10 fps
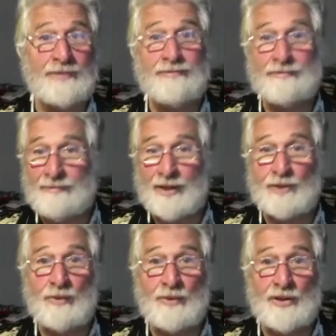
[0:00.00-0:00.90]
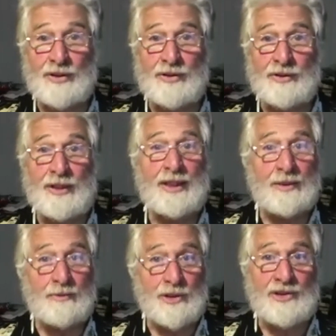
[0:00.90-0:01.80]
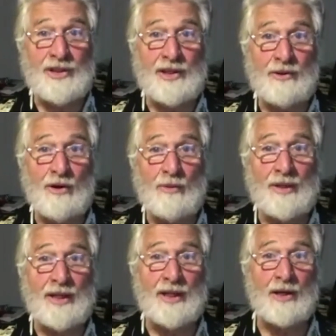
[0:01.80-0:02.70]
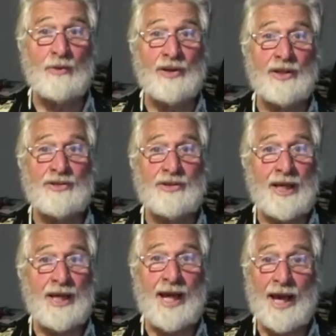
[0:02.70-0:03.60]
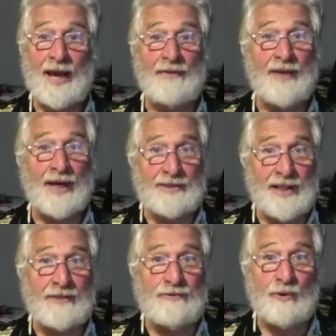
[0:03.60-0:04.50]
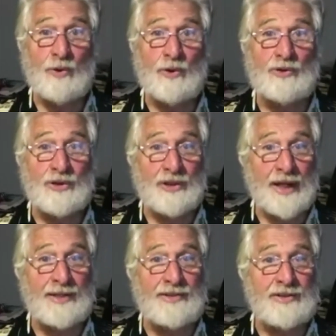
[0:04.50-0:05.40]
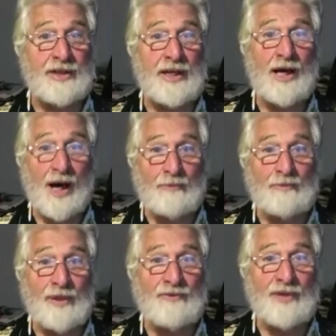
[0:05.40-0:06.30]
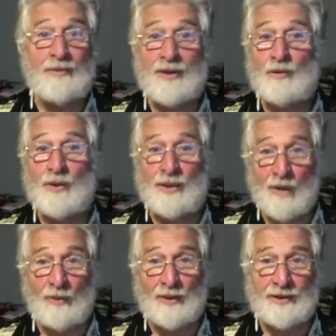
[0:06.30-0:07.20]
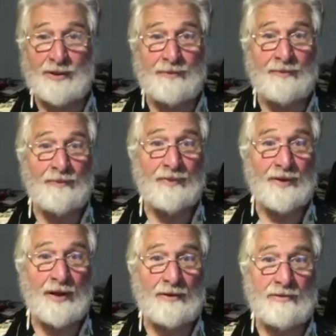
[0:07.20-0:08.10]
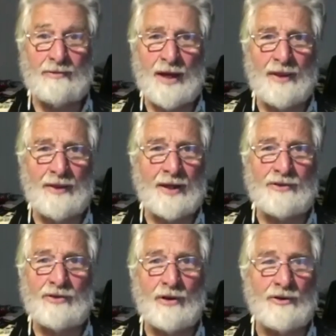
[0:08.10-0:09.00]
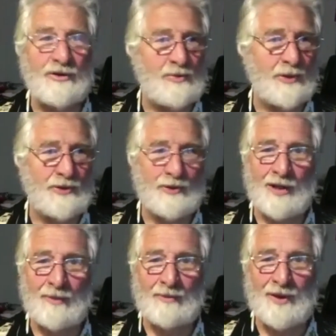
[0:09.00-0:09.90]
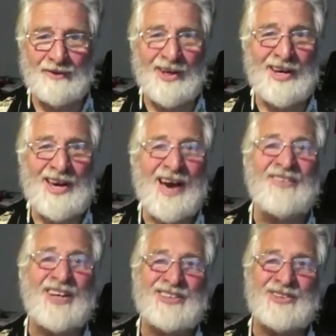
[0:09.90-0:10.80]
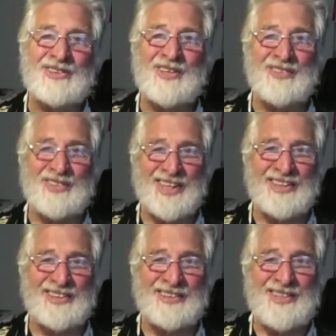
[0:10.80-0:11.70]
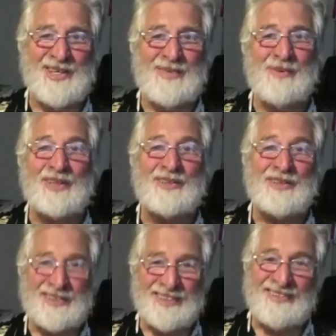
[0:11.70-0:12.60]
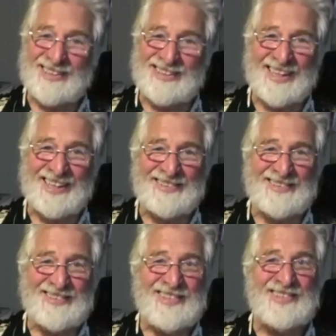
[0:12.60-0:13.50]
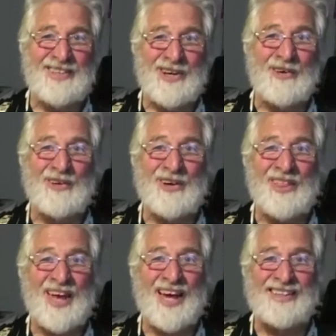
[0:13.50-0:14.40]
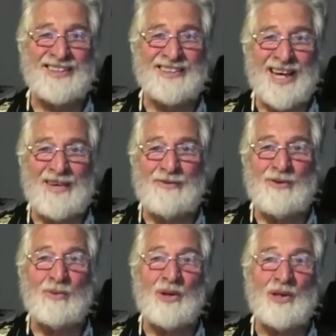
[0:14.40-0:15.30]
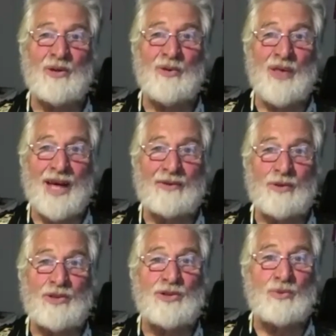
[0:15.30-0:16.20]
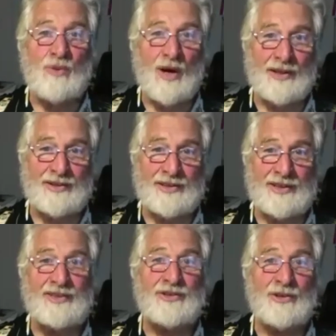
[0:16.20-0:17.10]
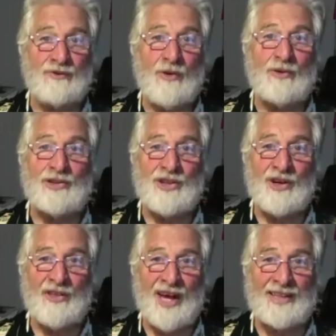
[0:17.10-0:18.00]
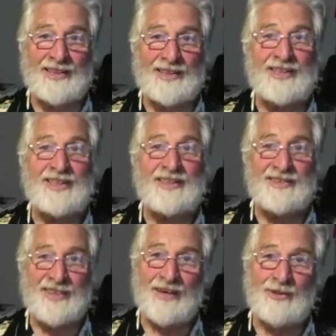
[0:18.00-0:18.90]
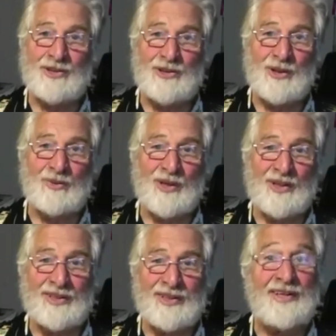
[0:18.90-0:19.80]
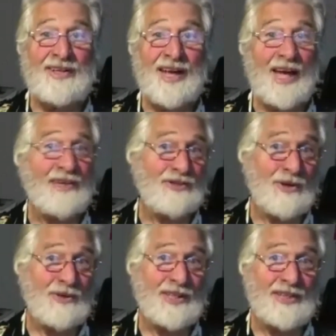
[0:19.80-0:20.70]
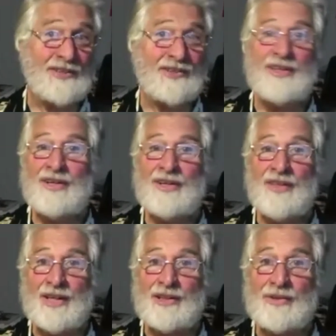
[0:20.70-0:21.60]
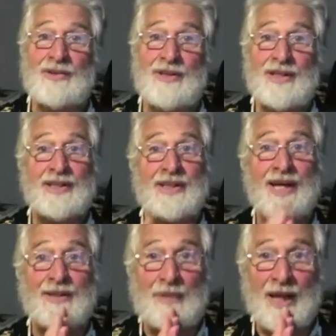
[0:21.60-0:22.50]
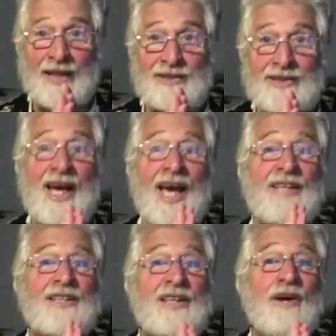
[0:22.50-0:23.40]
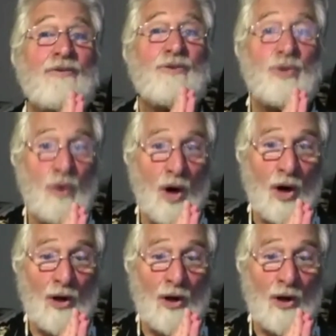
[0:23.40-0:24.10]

That's what we do. Appreciate you all being here with us. And that's it for tonight's uplifting midweek moment. I think it's called a spiritual uplift. I'm not certain of the title, but once again, know that life will bring you that which you want. So focus on that, not what you don't want. And so it is. Thank you. God bless and love to all.